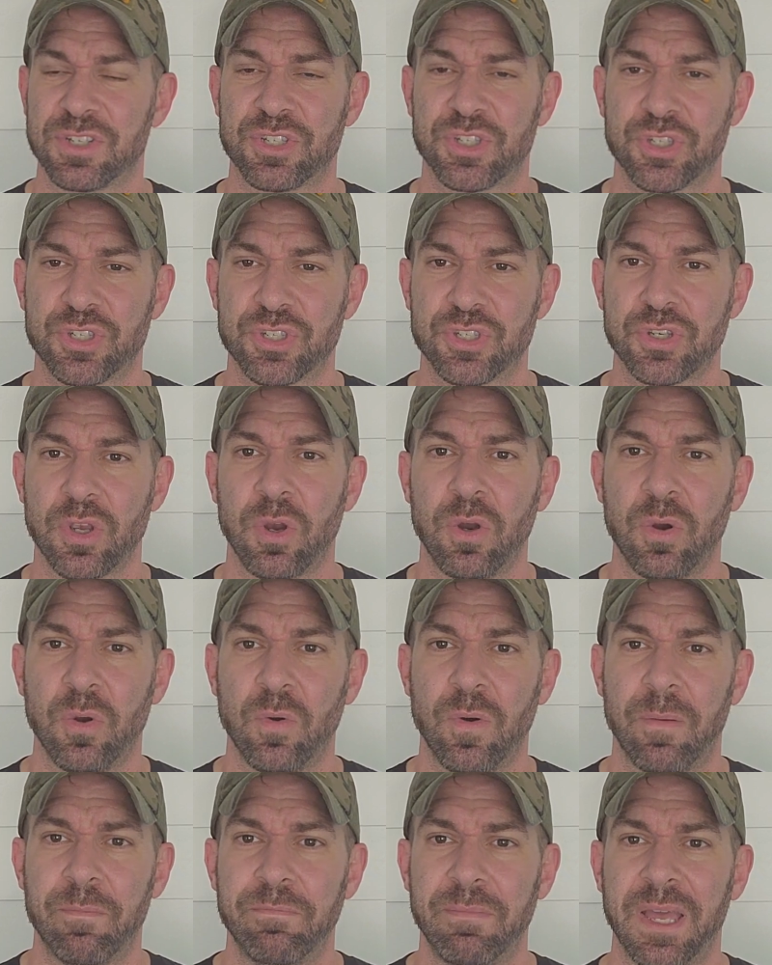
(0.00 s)

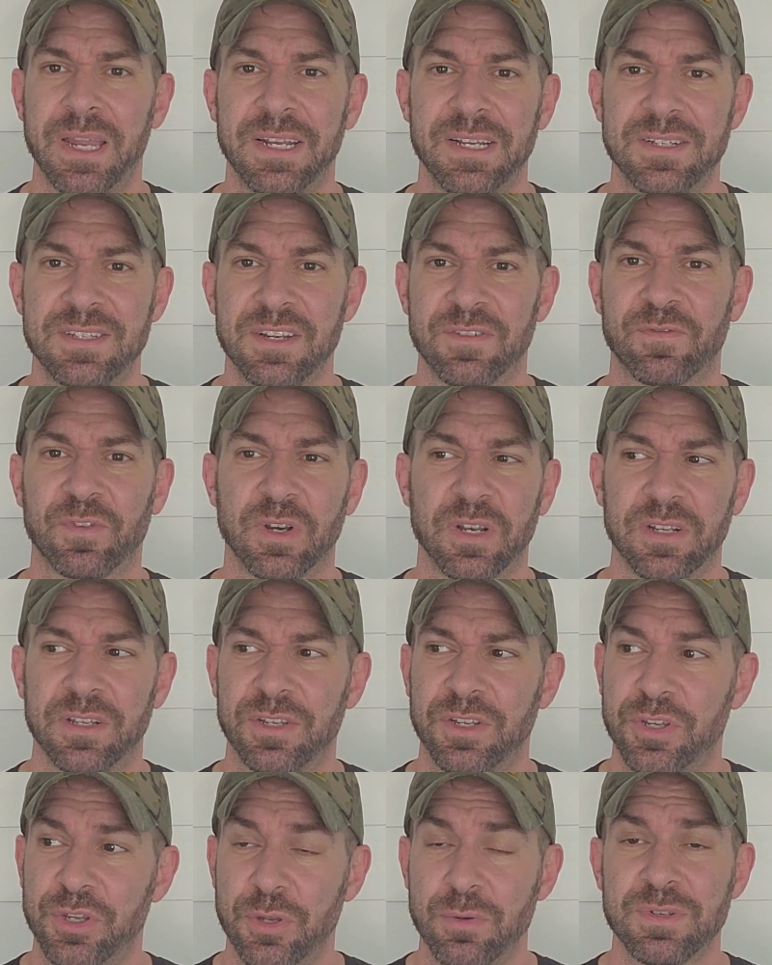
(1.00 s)
so many different
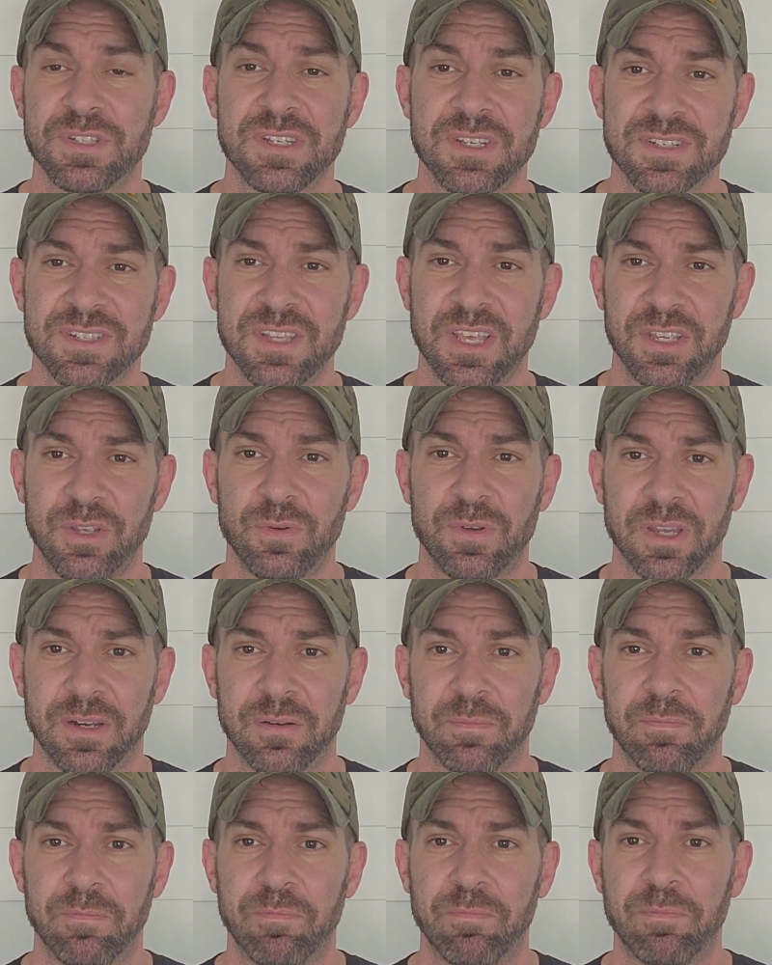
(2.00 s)
uses that you
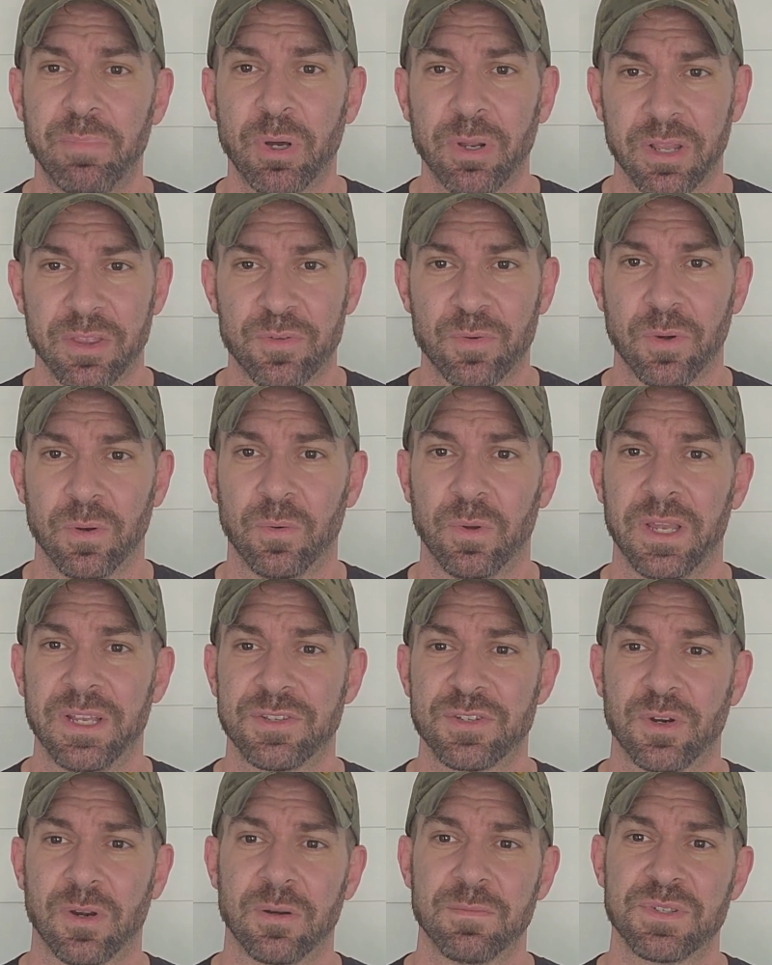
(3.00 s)
can put it through in
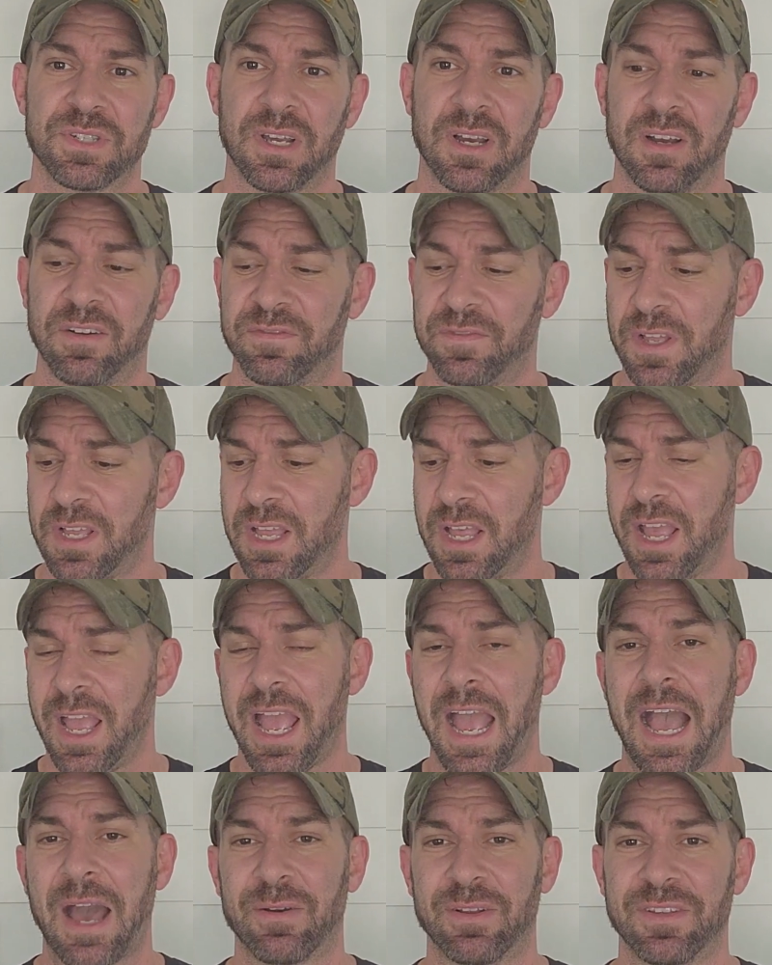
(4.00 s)
terms of
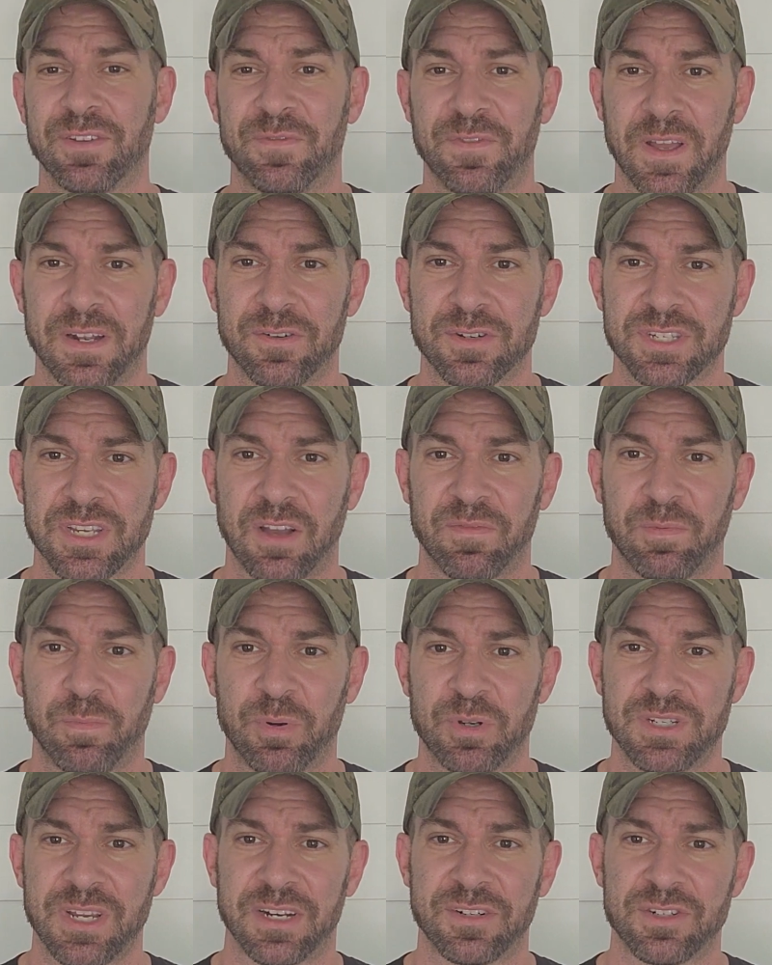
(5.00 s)
how to defend yourself and
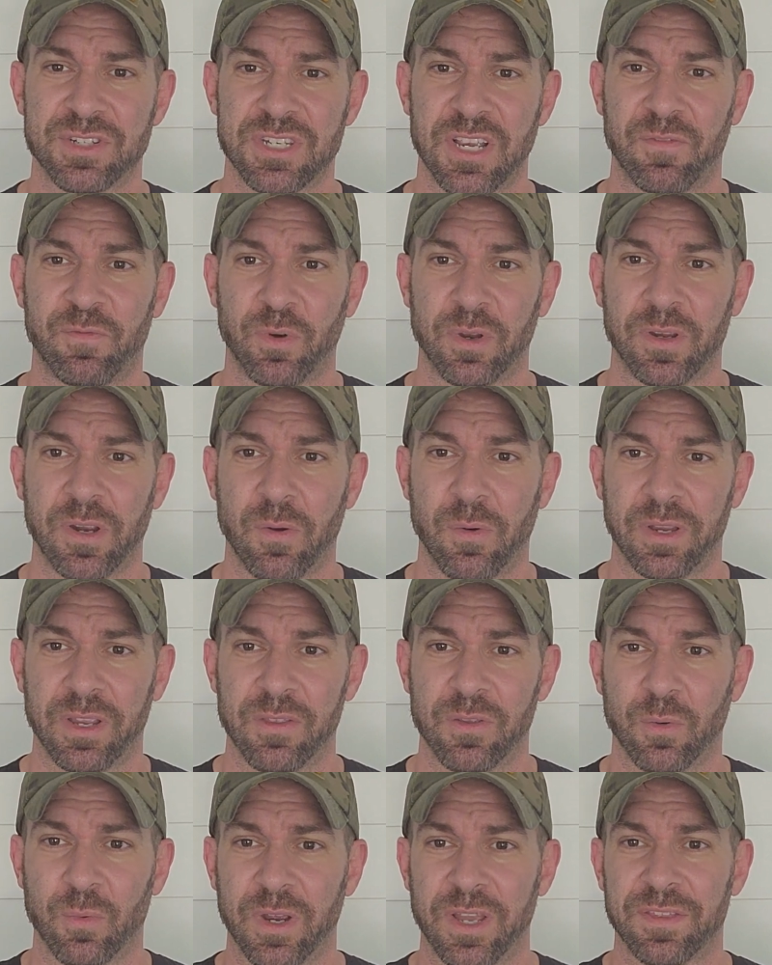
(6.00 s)
protect yourself where you're going
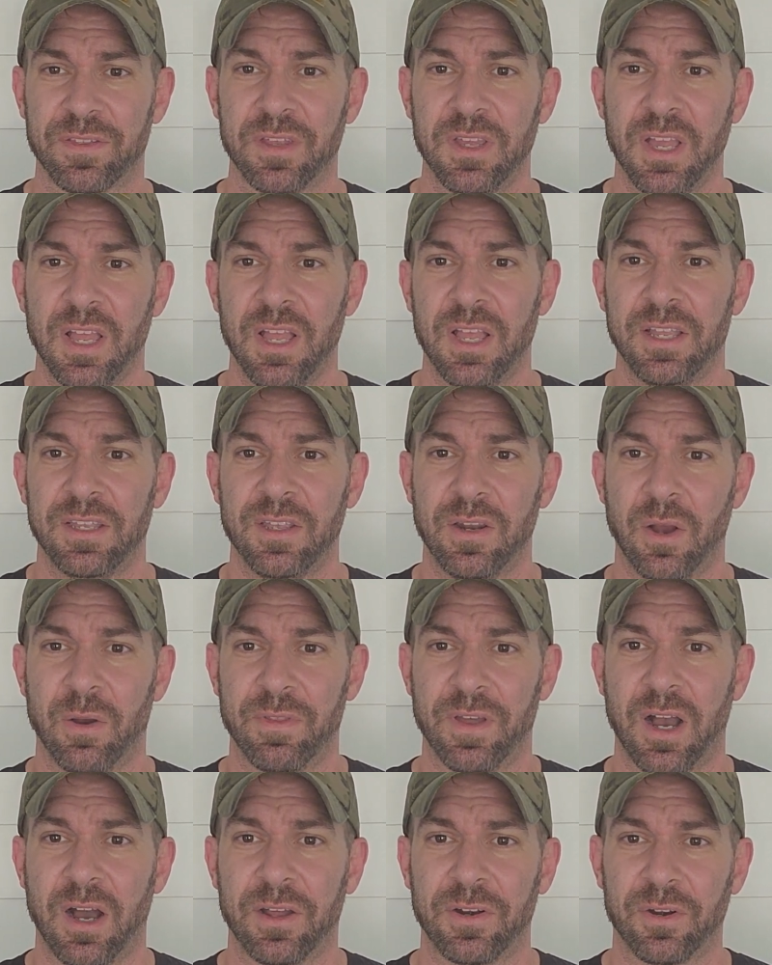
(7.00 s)
either with,
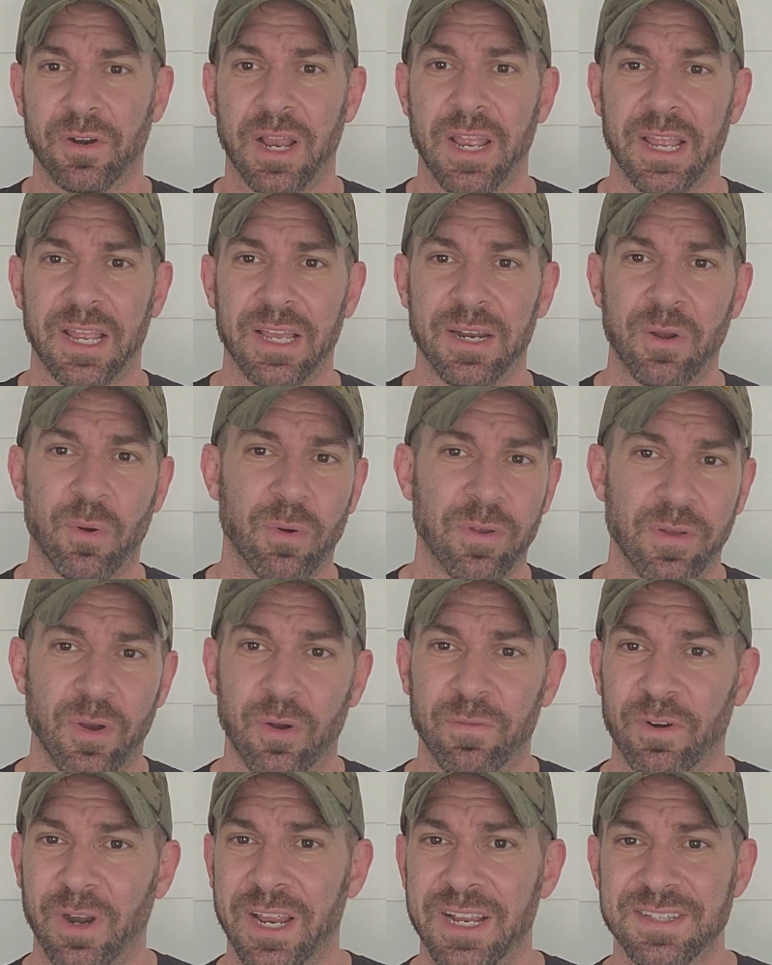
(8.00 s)
the underhand or the
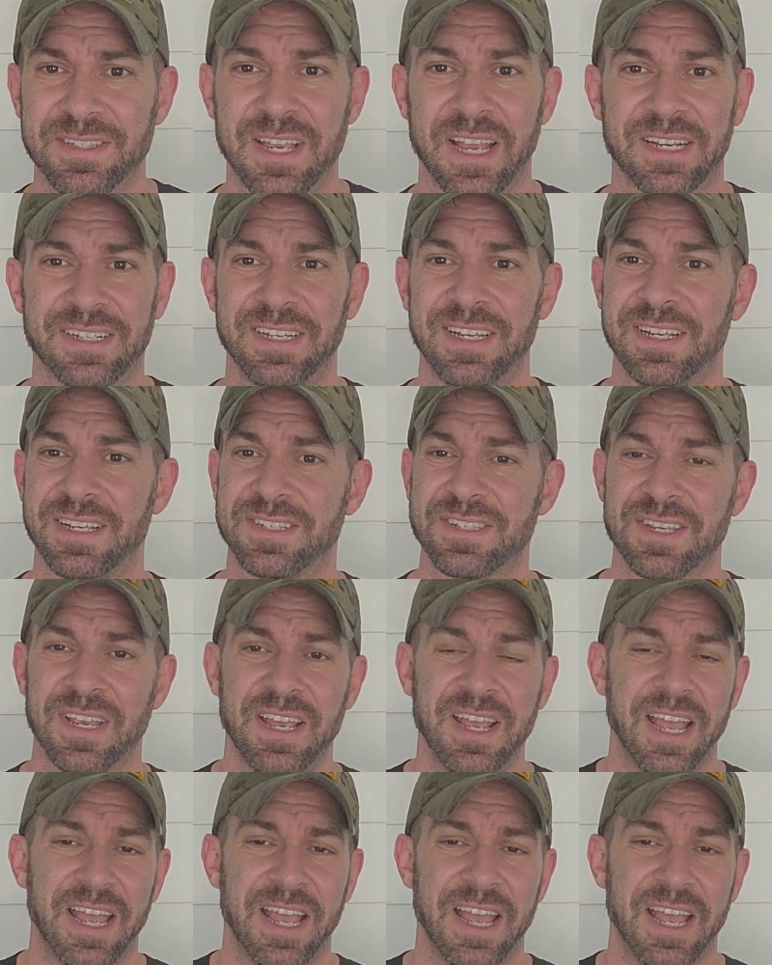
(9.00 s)
overhand techniques.